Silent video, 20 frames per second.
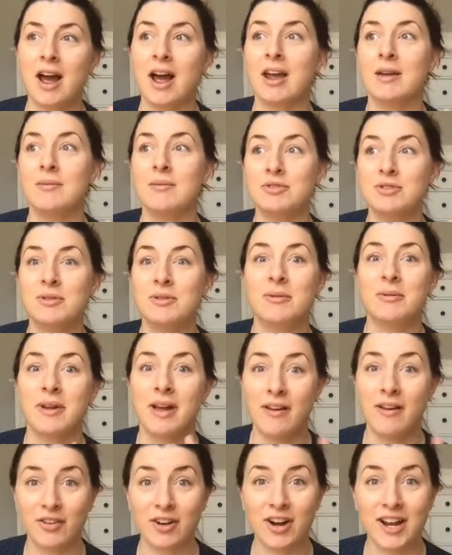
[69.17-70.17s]
I am doing
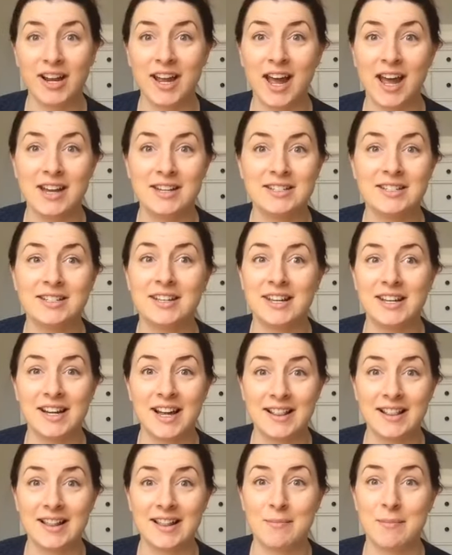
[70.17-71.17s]
whatever I can to like
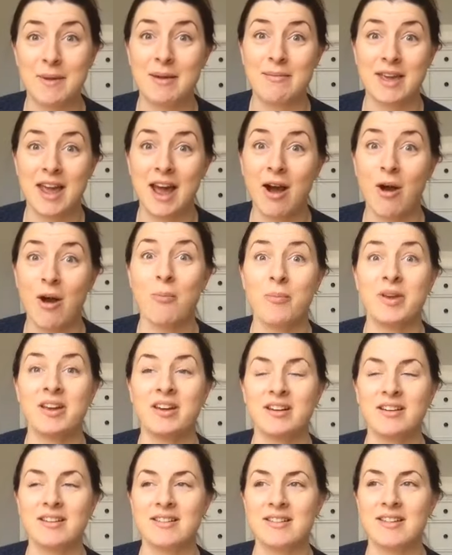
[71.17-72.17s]
get this baby out
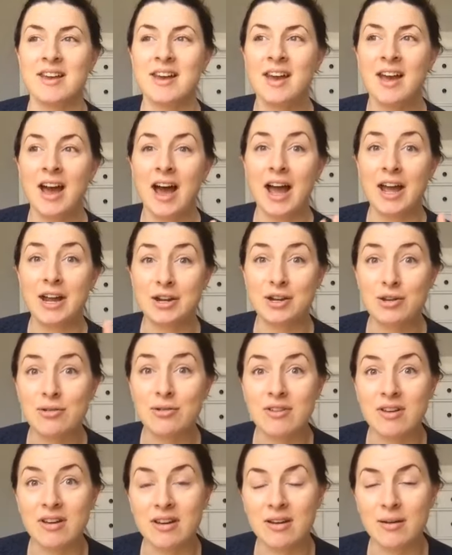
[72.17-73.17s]
because I knew
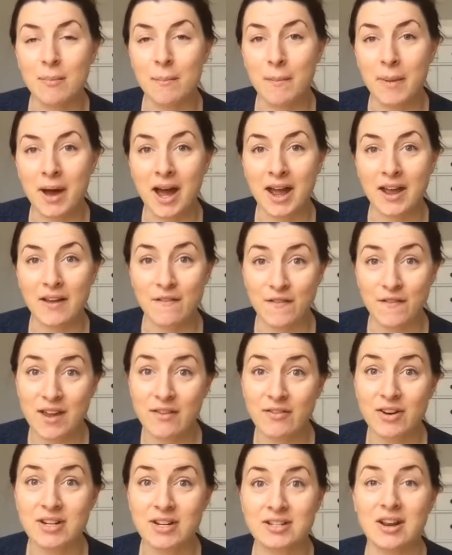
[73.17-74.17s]
that my
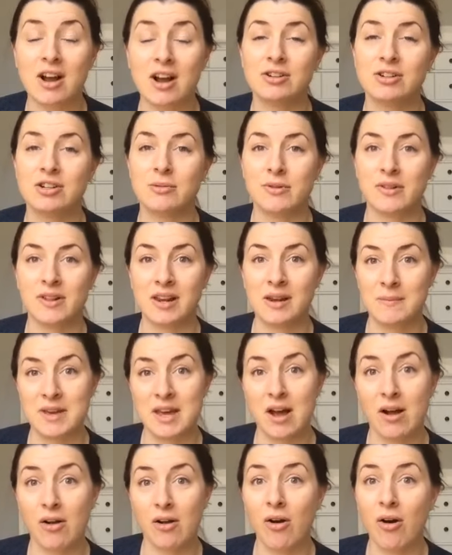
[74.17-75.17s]
favorite doctor was going to be
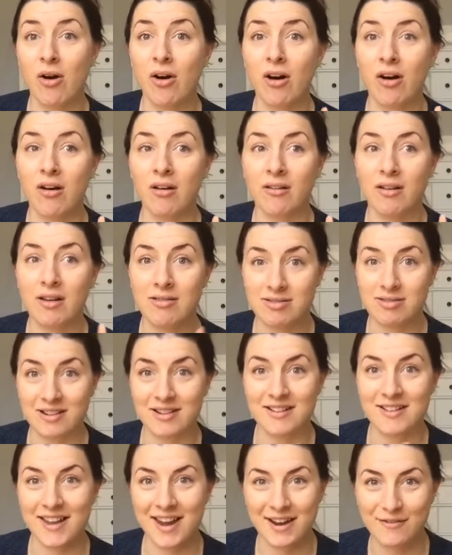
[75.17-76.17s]
on call
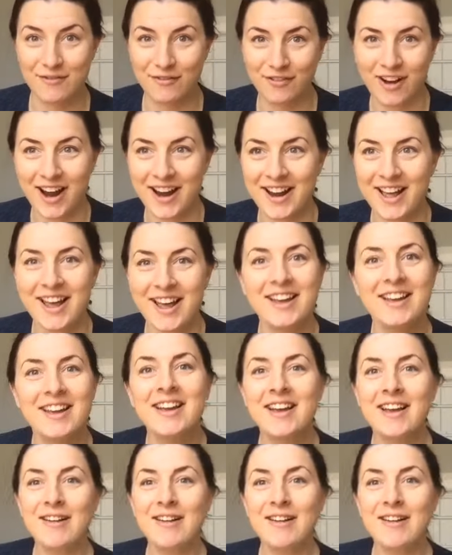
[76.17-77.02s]
Thursday and Friday.